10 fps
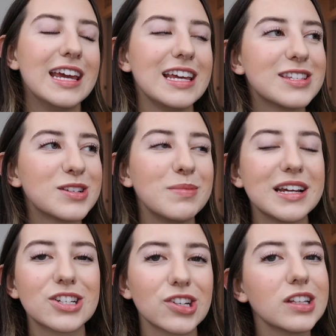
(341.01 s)
is to
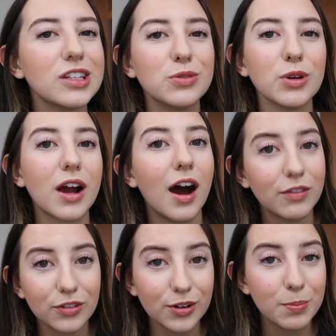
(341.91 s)
make sure that you
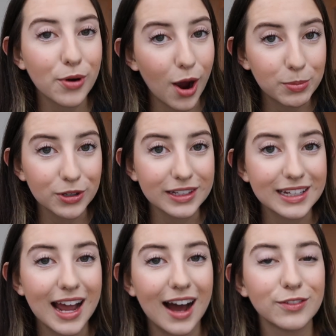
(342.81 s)
recover
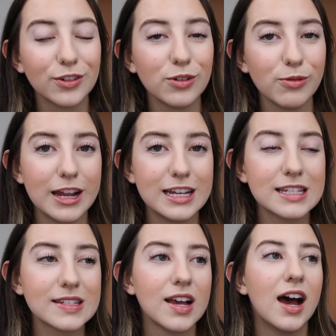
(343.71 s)
properly after the
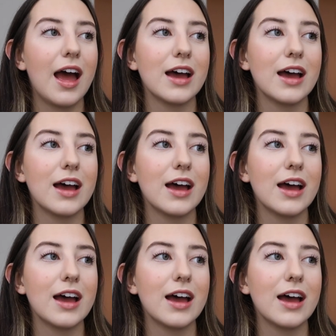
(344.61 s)
race.